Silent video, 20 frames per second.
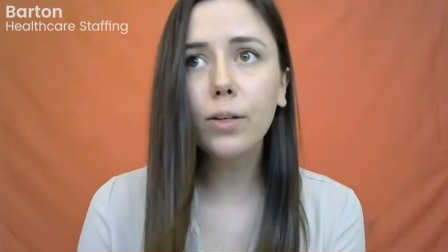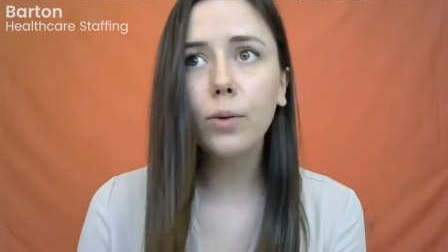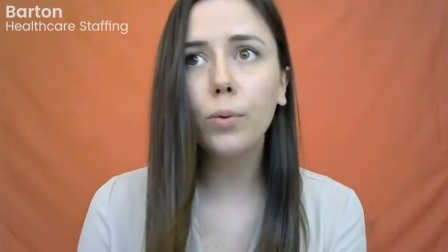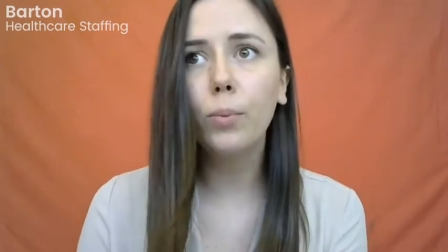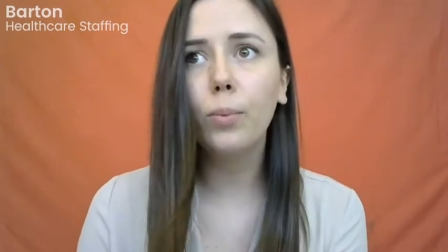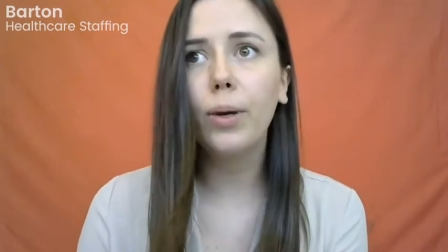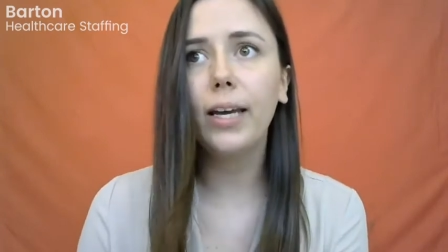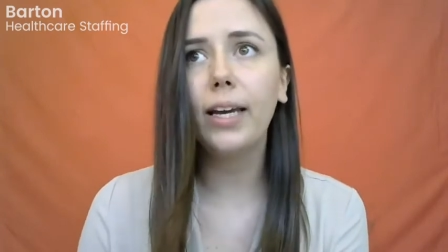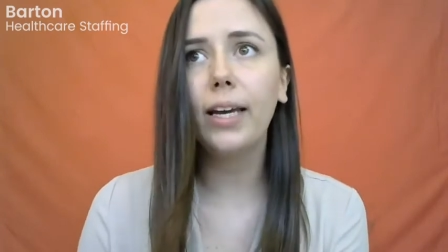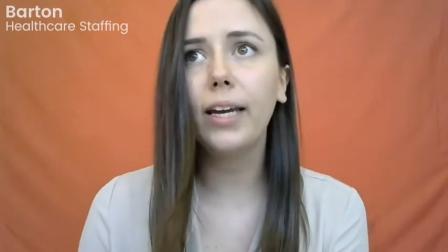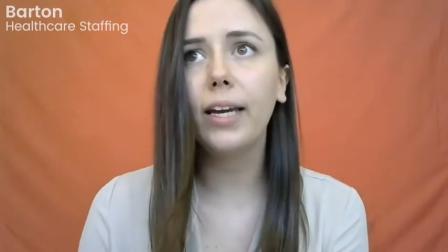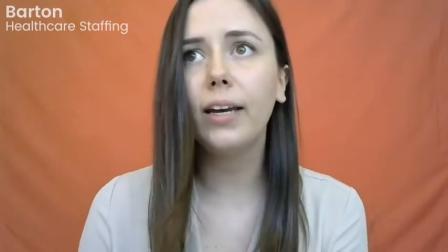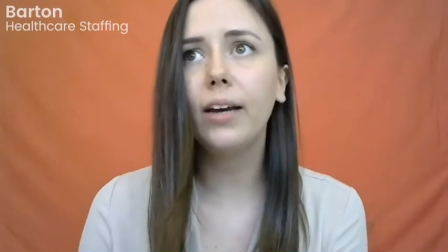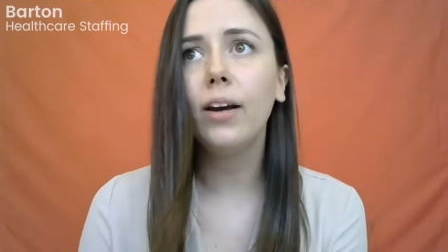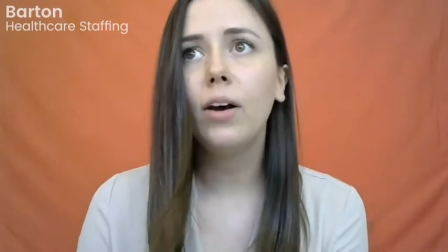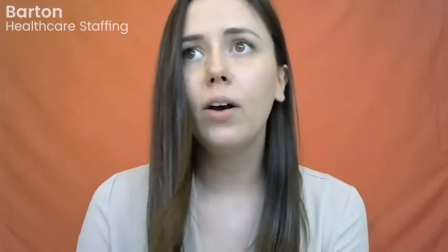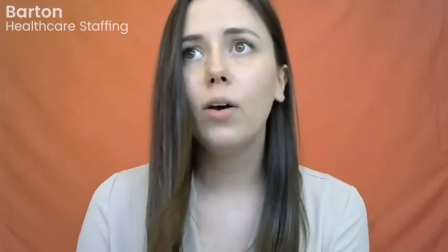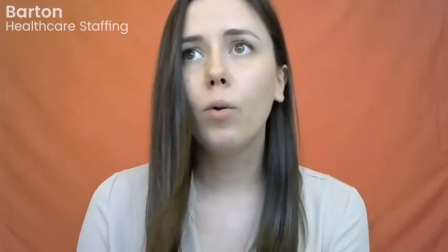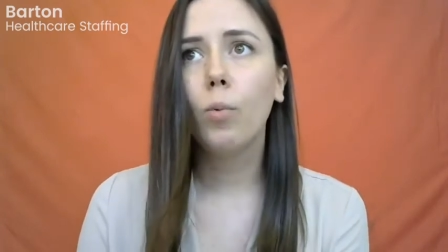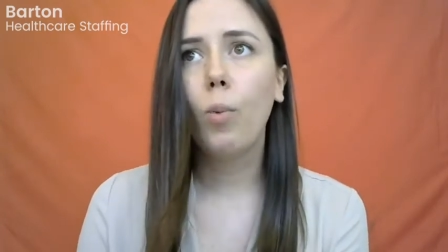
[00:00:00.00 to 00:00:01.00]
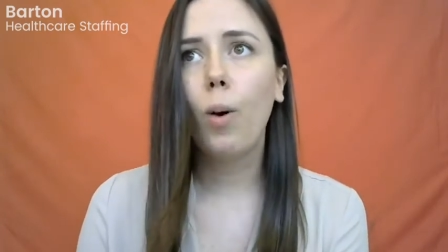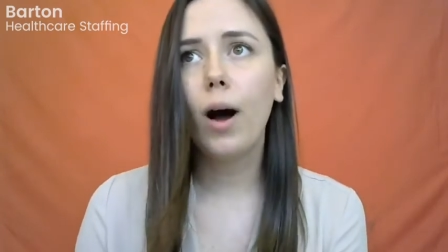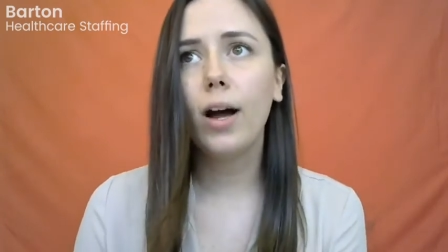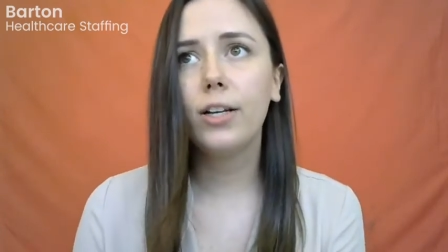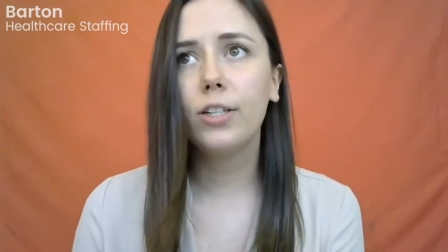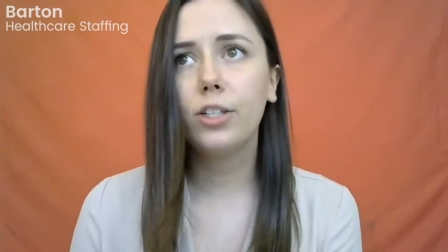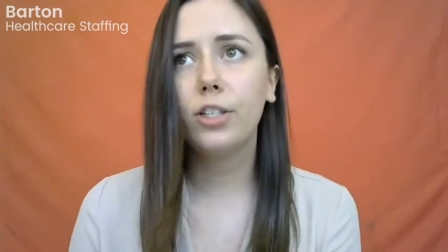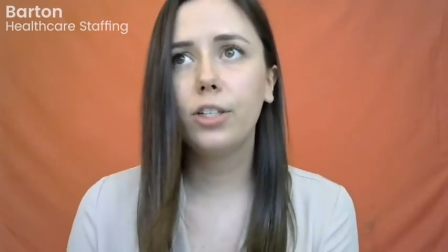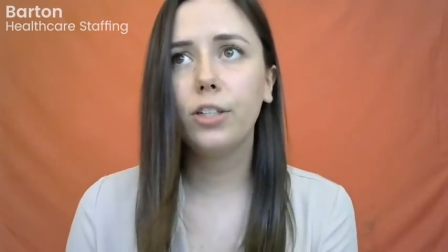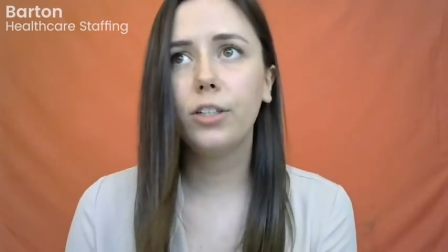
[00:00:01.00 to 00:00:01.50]
We
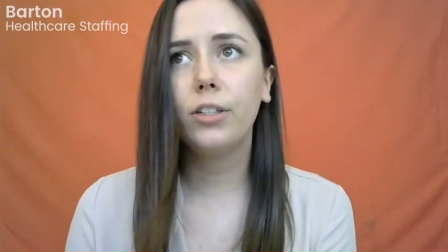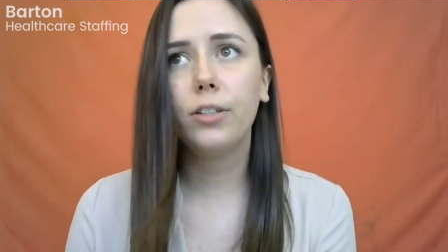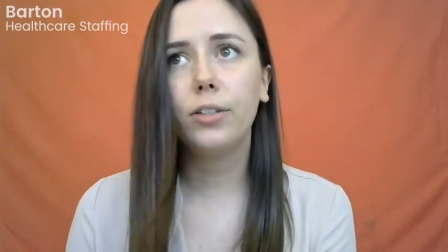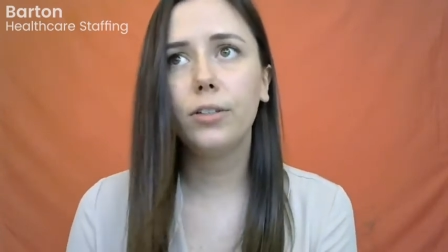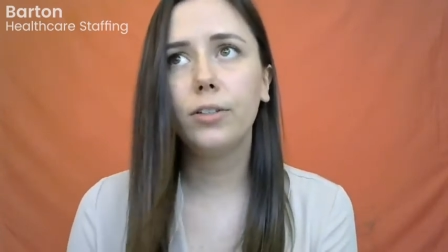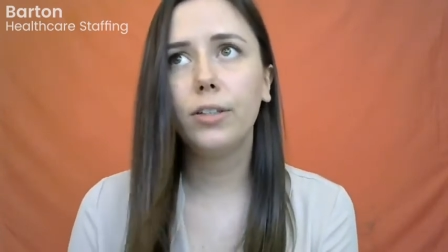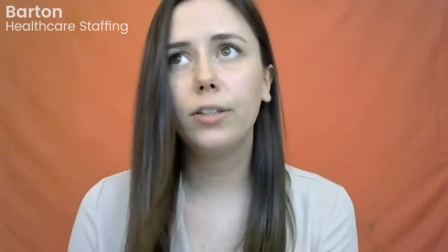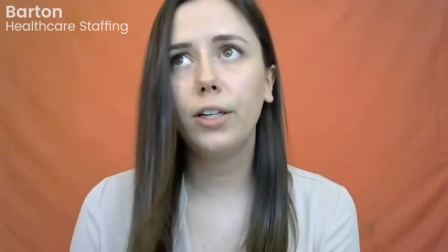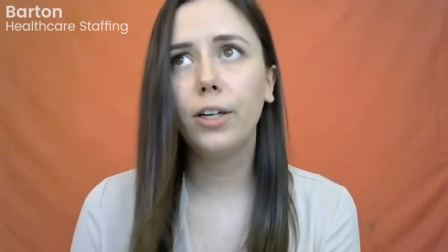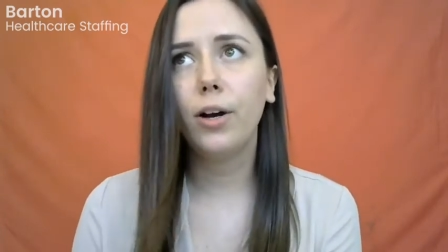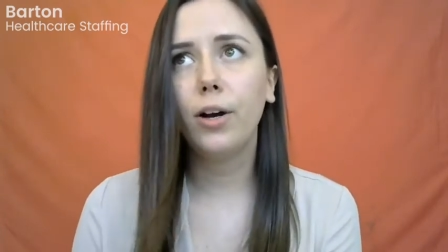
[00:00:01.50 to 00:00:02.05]
want to,